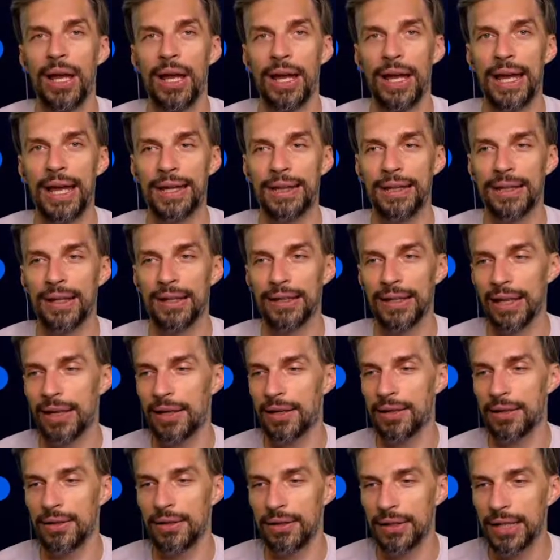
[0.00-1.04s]
And like
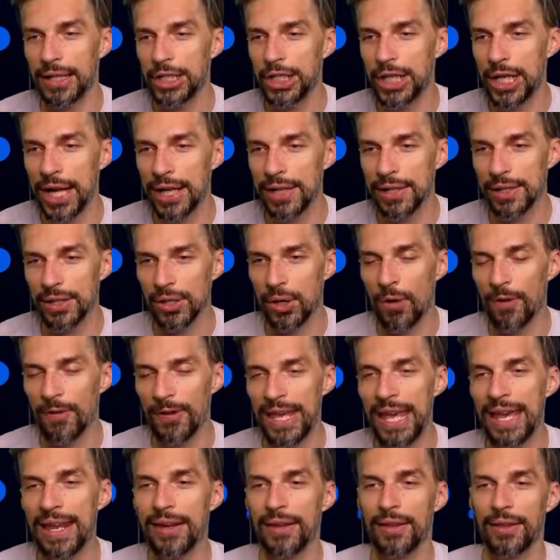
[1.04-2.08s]
the chance of
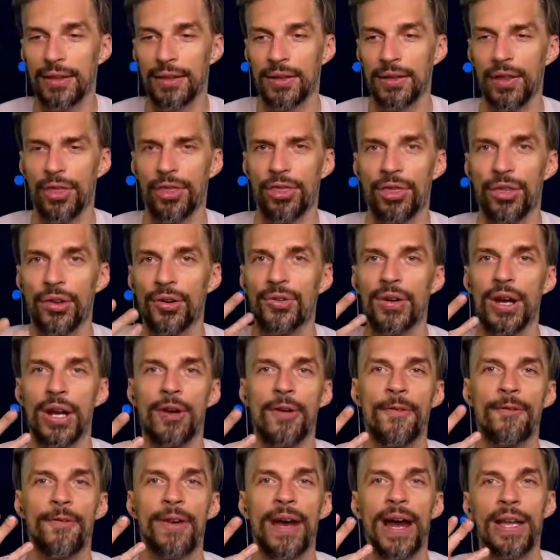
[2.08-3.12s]
getting 3
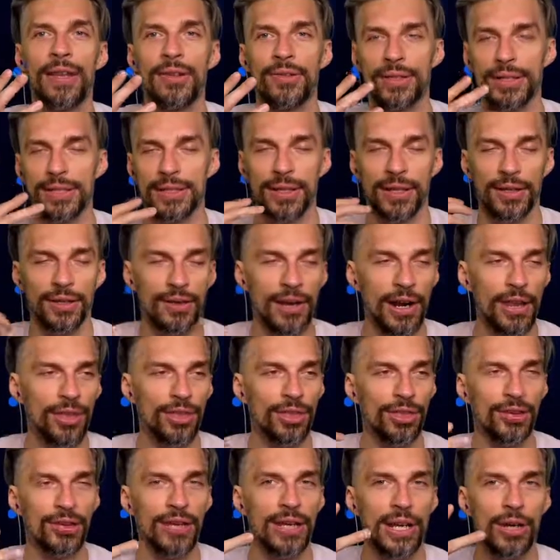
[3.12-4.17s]
refineries, like there are
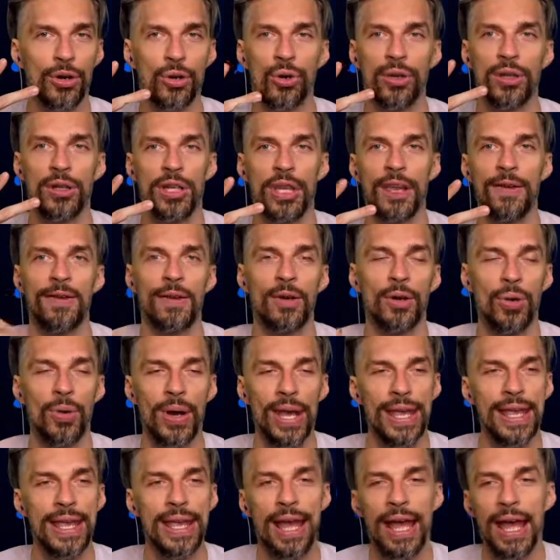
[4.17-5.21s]
3 given
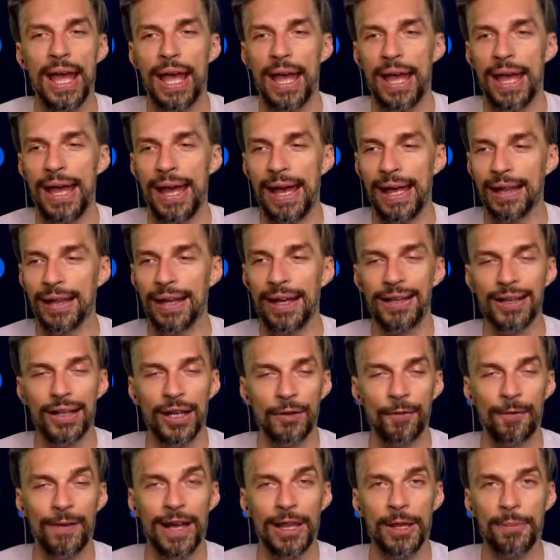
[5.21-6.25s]
away and a lot
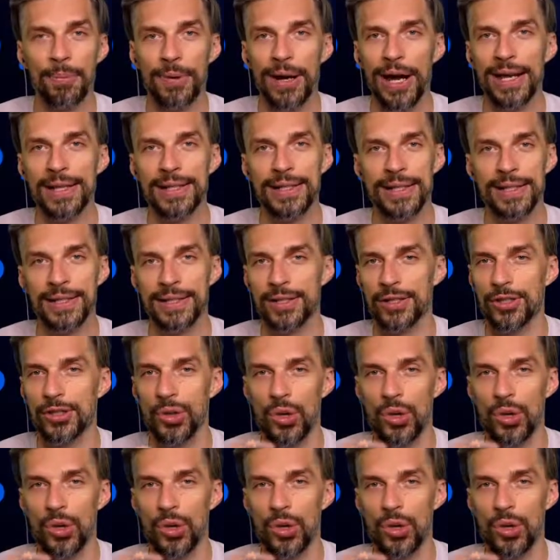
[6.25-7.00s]
of other prizes.